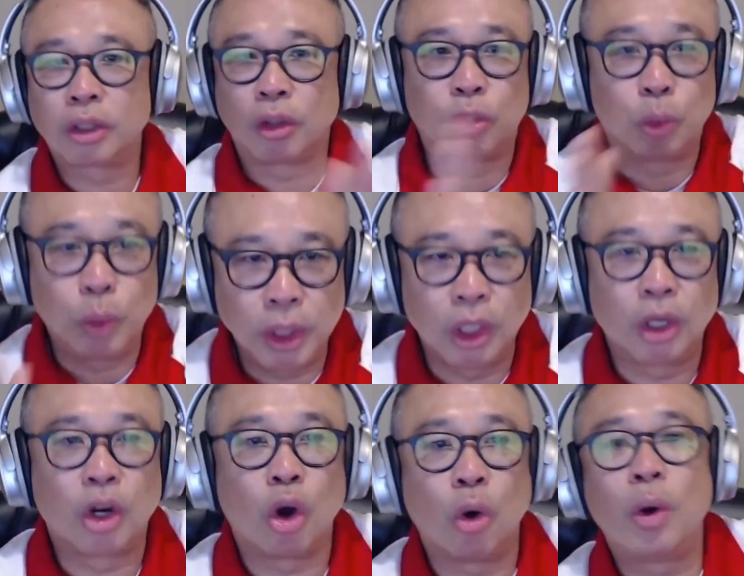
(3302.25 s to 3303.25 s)
the 3-year
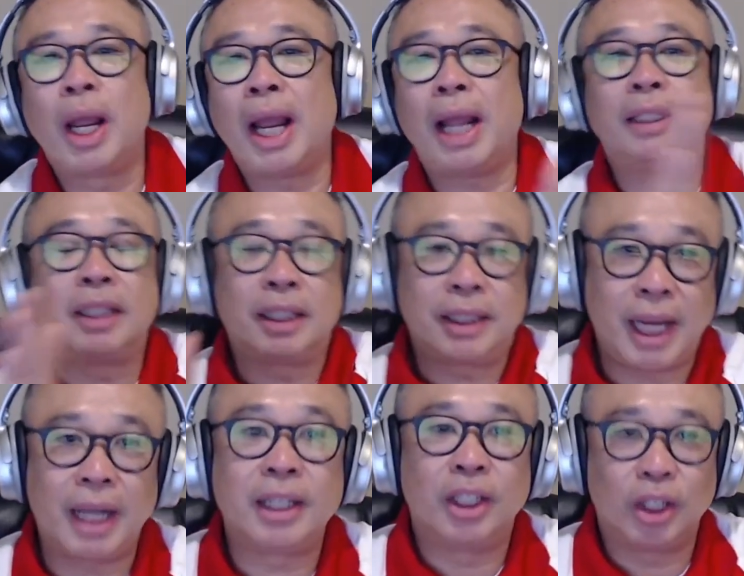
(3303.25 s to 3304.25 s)
goal, and the
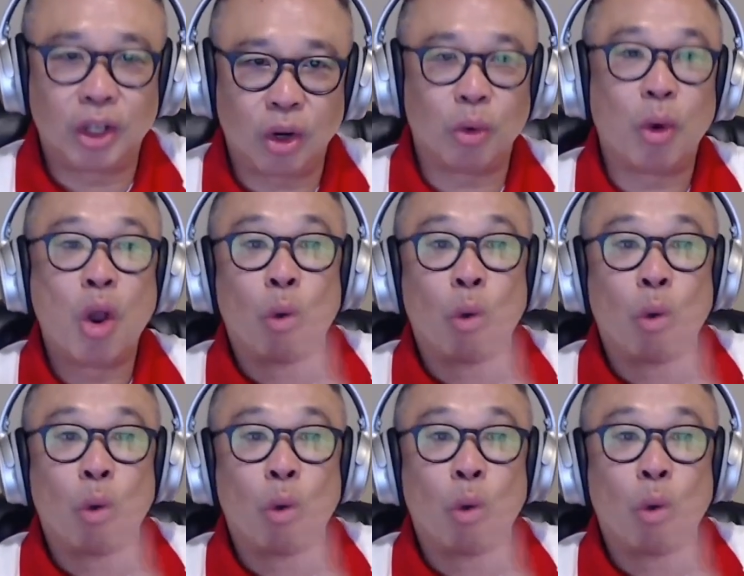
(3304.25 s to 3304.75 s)
10-year goal.